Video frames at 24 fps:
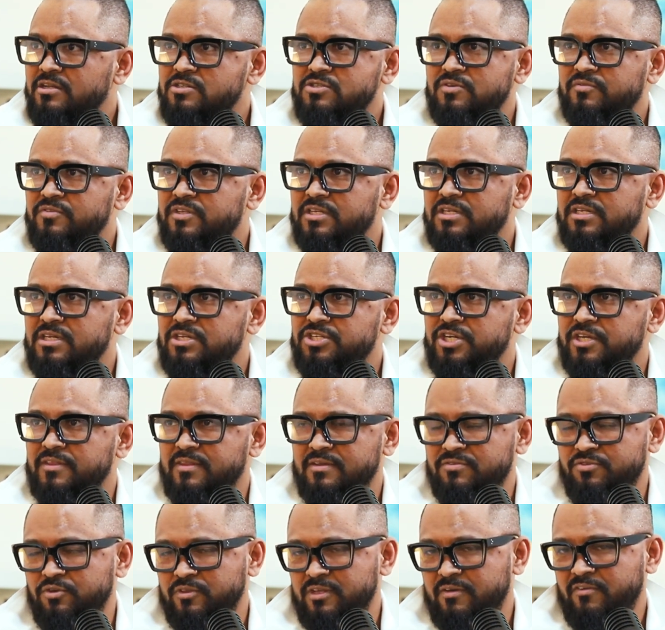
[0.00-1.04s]
of the DJ.
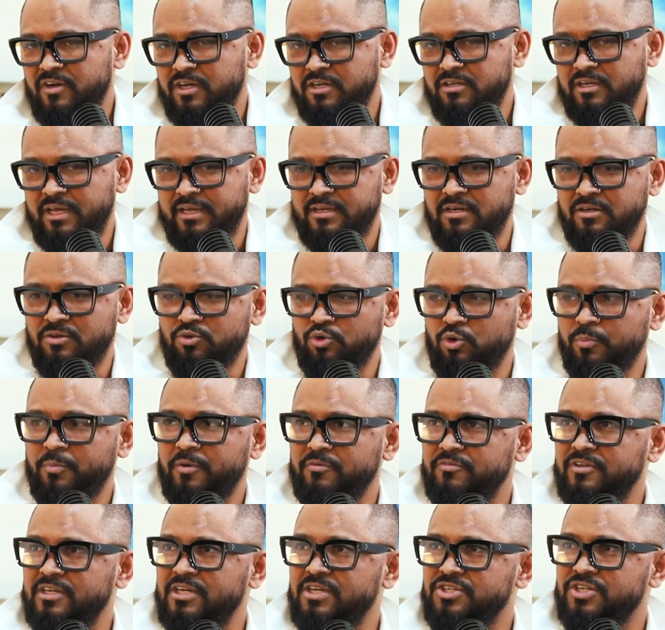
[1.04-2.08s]
So they've got like a group of
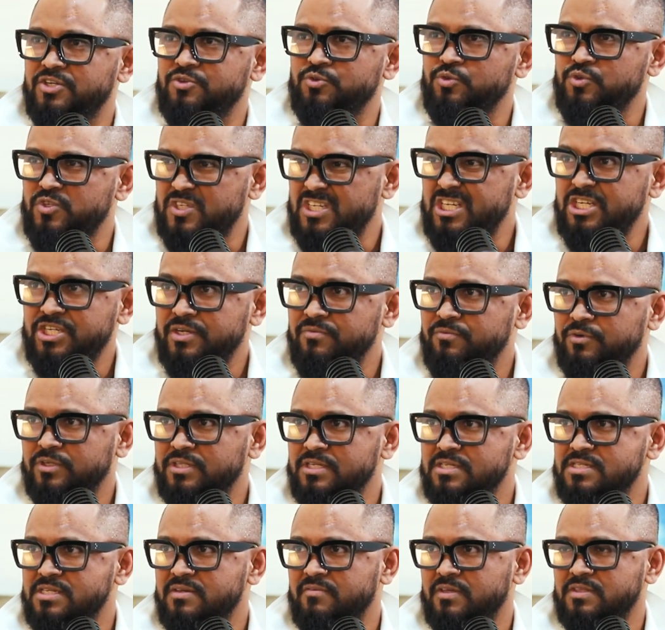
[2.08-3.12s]
DJs who's DJing for
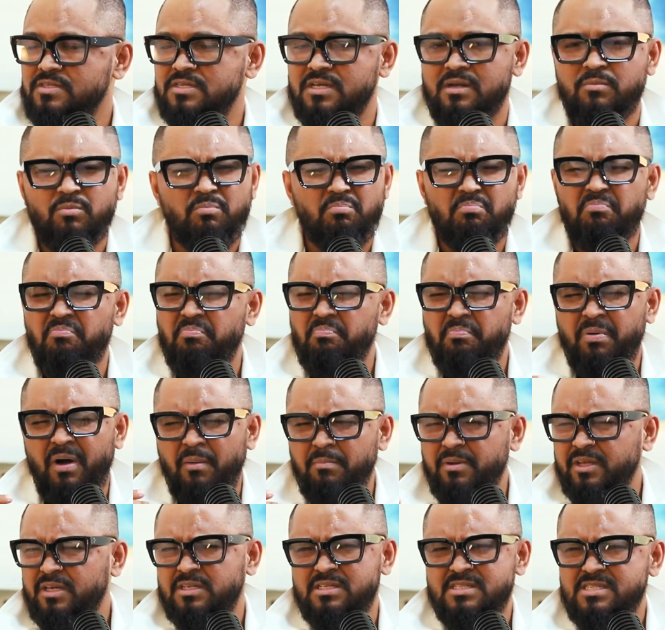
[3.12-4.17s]
these events, and I'm
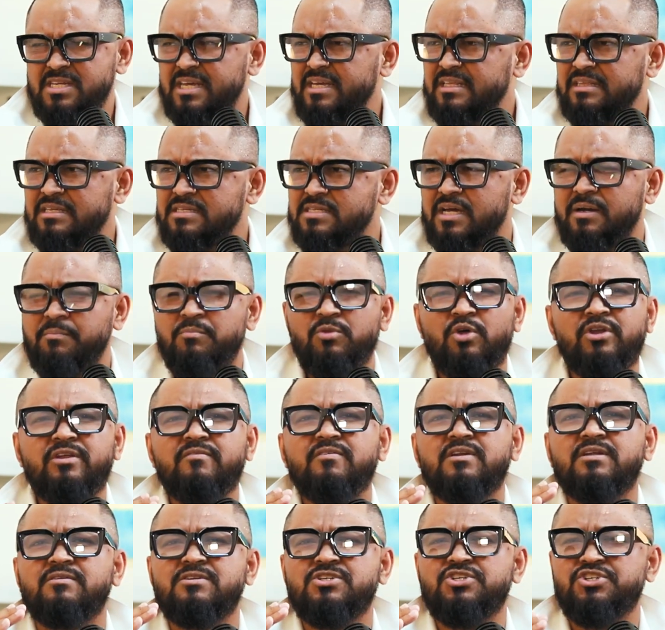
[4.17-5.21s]
publicly saying this. I'm not
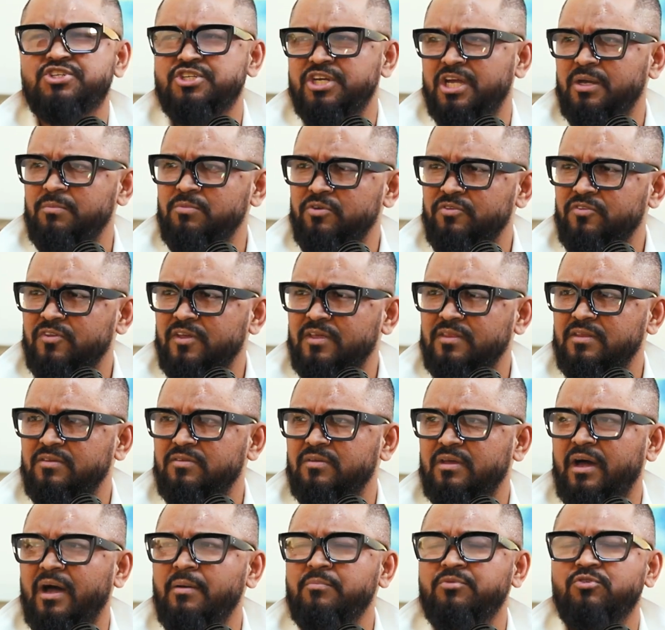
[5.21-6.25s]
even ashamed of saying this.
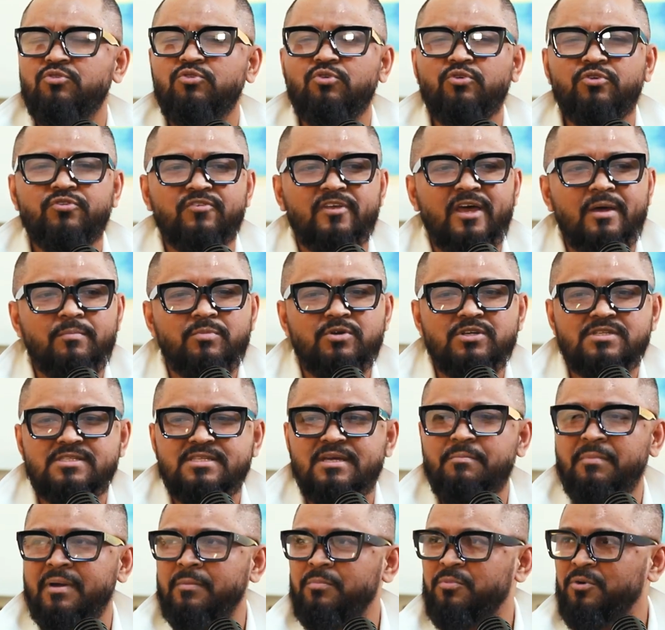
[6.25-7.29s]
I'm so sad because they're
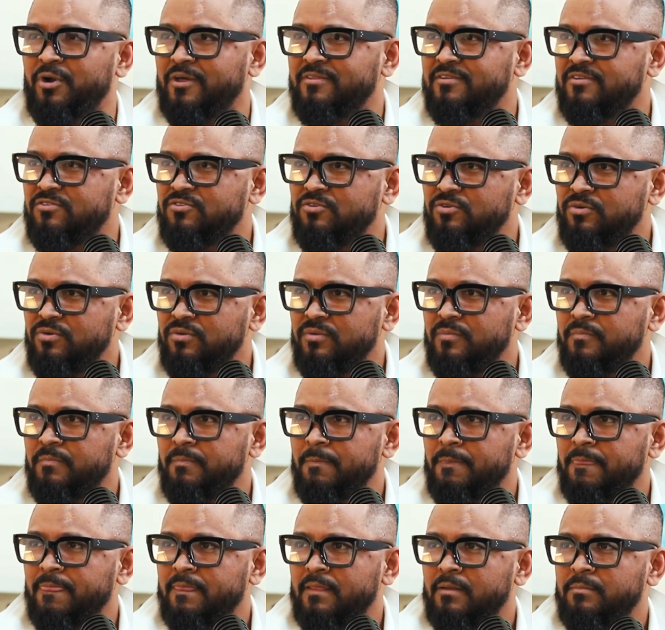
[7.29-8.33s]
my brothers too,
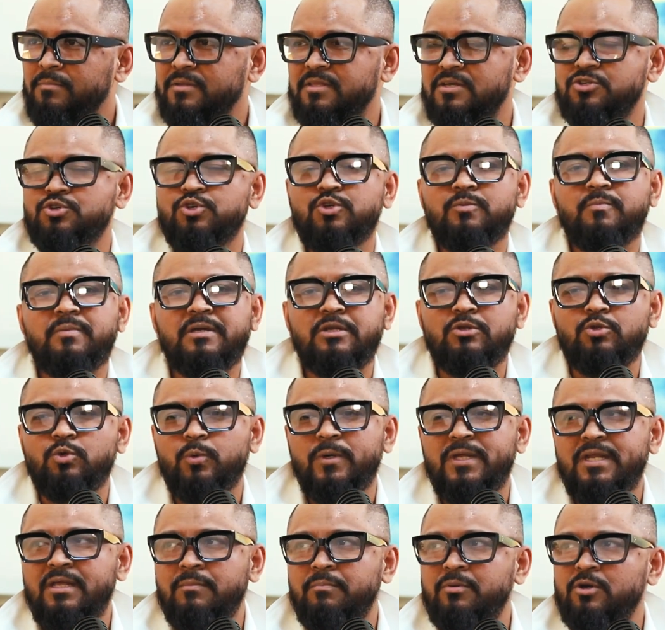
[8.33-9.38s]
but they shouldn't be
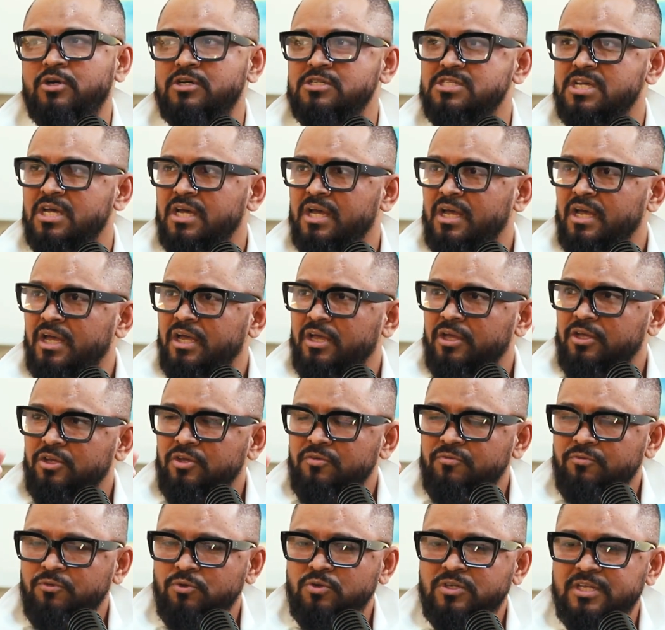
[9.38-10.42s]
doing it, because
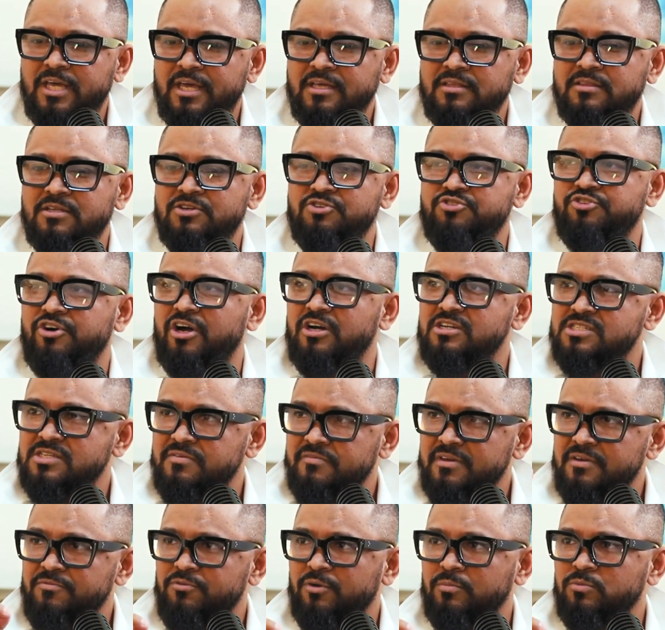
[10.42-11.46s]
if you take the drugs
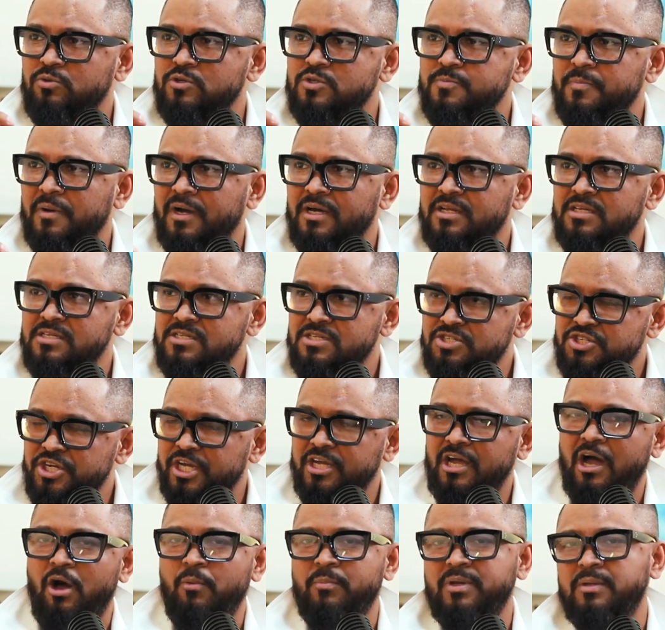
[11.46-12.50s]
away from those parties, check
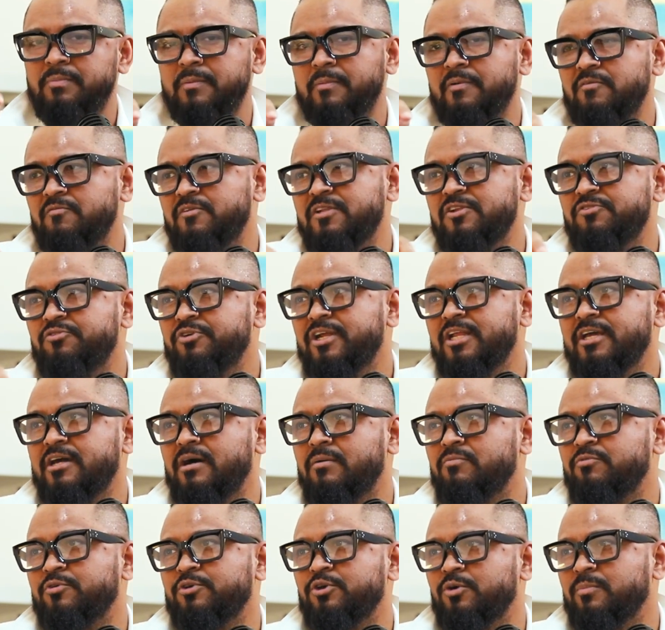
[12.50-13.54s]
how many people will really come
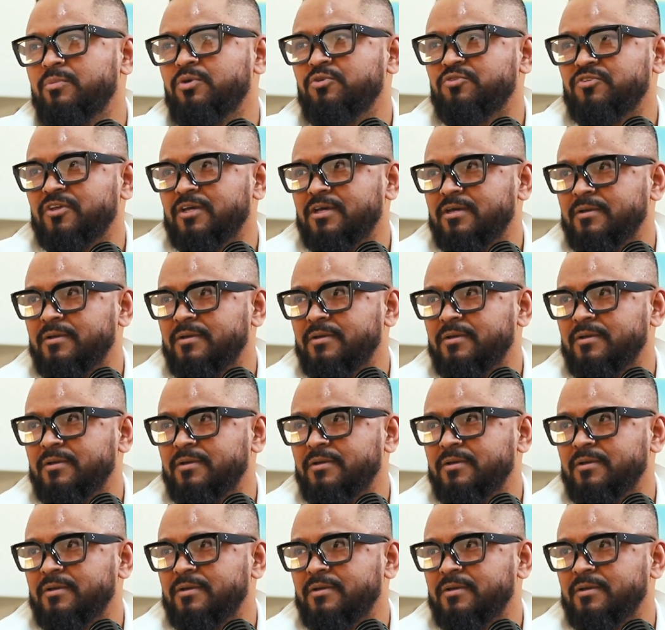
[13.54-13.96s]
for your music.